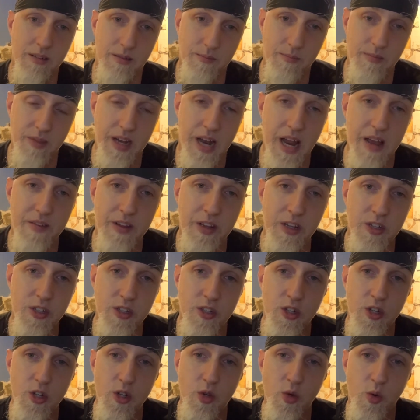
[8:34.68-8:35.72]
and having this
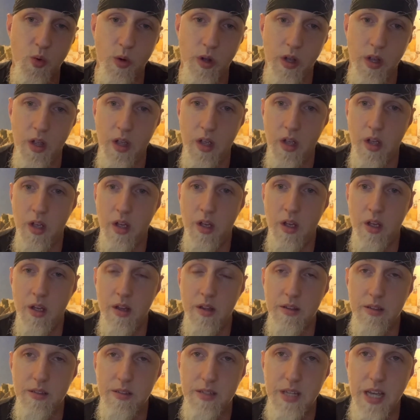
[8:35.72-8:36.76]
new
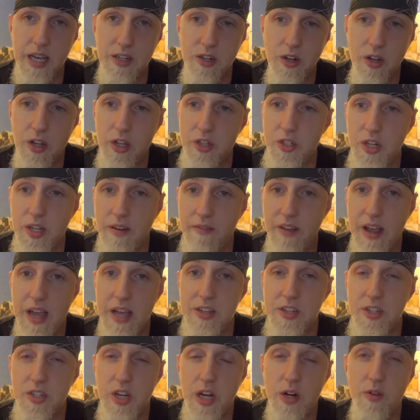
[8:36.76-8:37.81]
technology
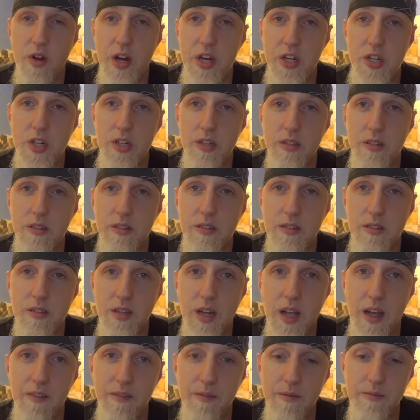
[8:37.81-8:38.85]
advanced generation
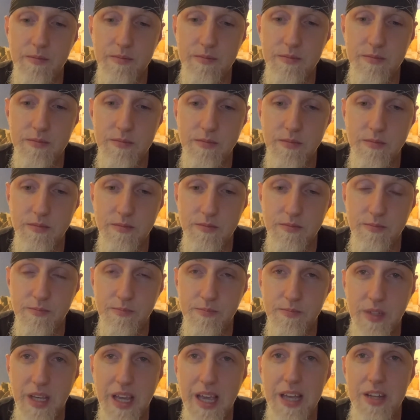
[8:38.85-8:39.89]
of
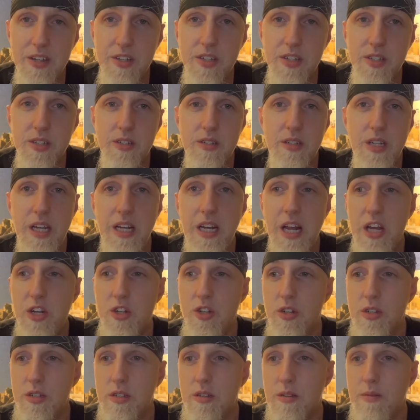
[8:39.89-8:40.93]
kids,
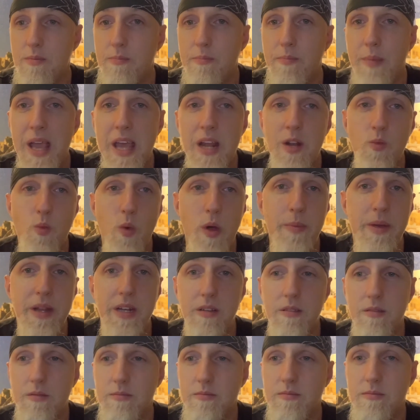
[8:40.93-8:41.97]
teenagers, men,
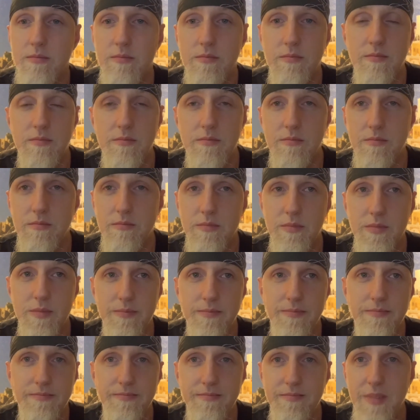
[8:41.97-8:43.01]
women,
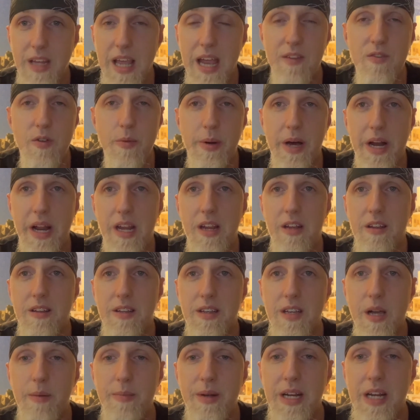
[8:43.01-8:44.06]
everybody
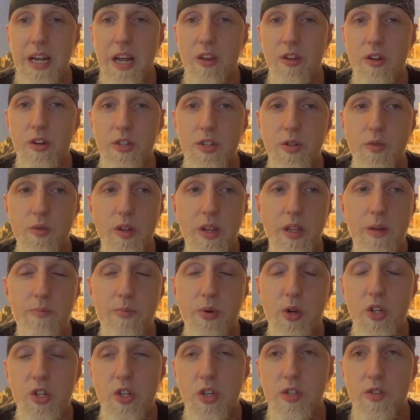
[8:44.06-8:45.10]
coming together to really
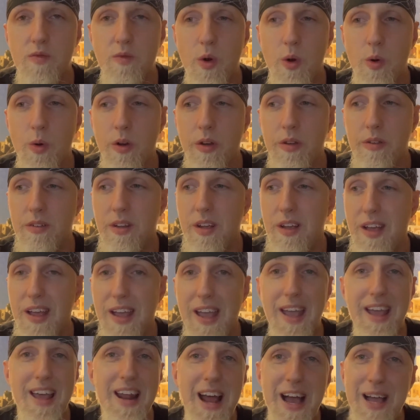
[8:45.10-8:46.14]
push this forward.
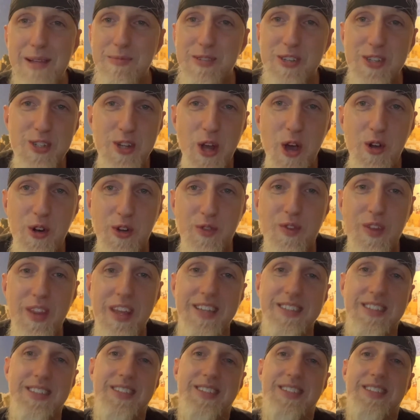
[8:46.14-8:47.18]
And I'm stoked for
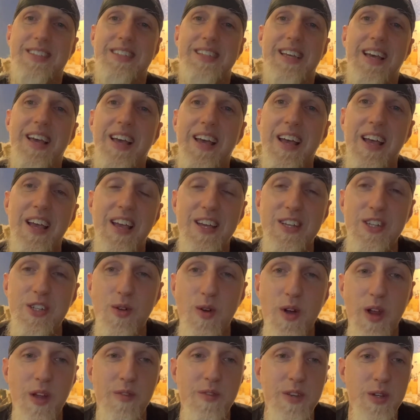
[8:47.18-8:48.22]
this.
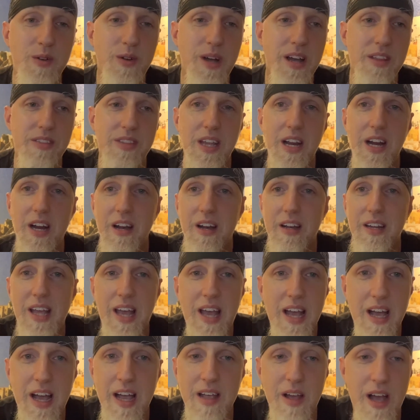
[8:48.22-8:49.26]
So all of you out there,
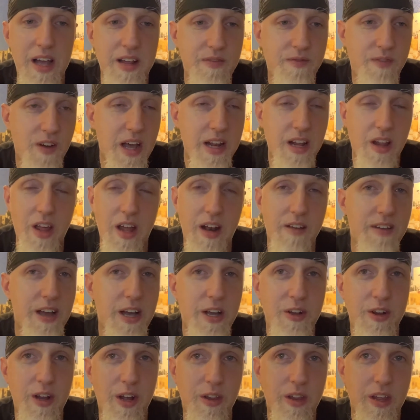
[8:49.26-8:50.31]
yeah, I, I find a lot of
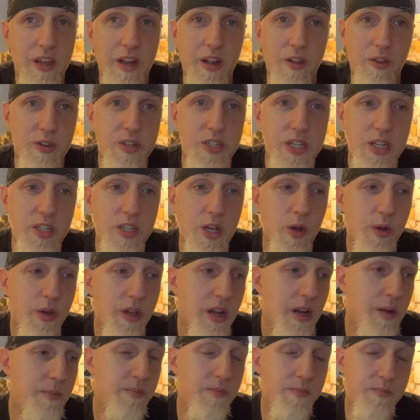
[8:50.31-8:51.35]
value in LRC
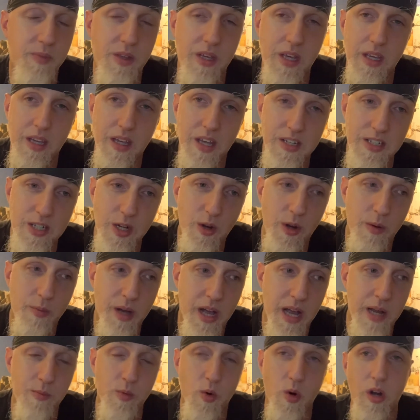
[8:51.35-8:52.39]
token. I'm continuing
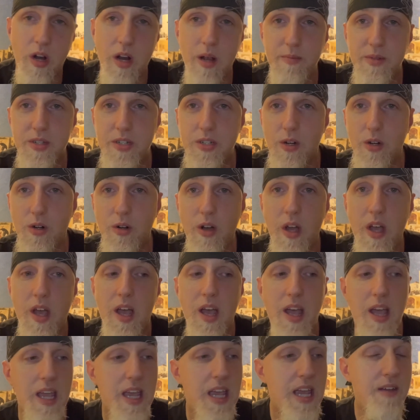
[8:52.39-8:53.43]
buying more, and I'm still,
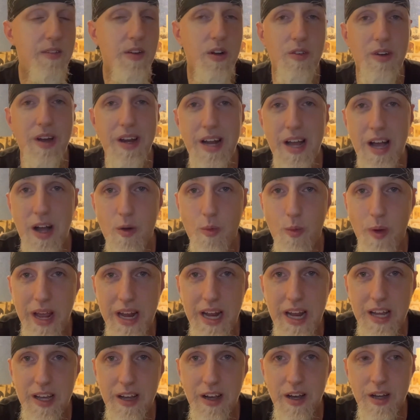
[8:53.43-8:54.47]
even right now,
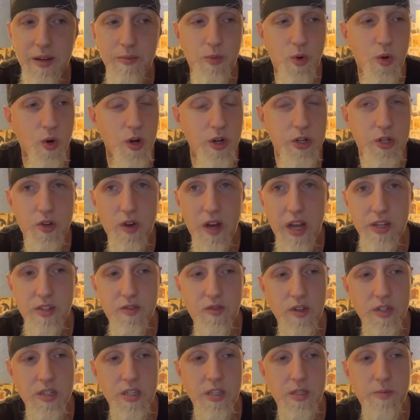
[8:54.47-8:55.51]
waiting on more
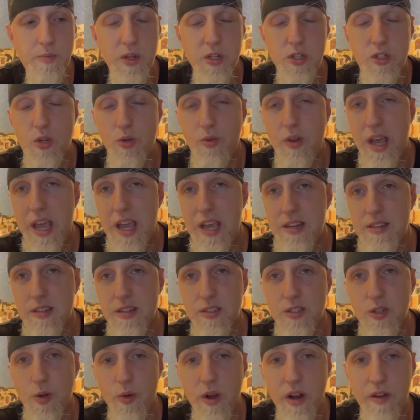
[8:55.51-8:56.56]
transfers. It's been two days. I'm
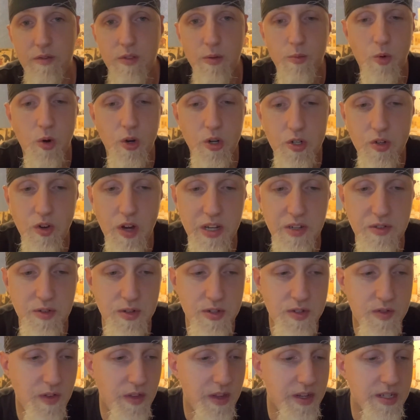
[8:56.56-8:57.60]
still waiting for more
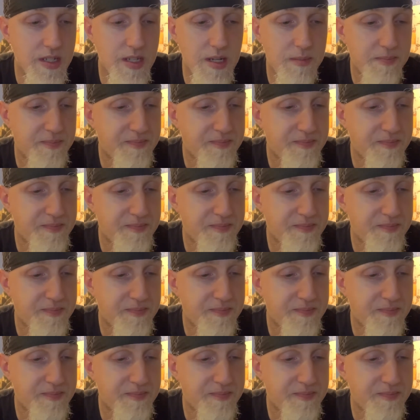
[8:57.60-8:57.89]
transfers for this.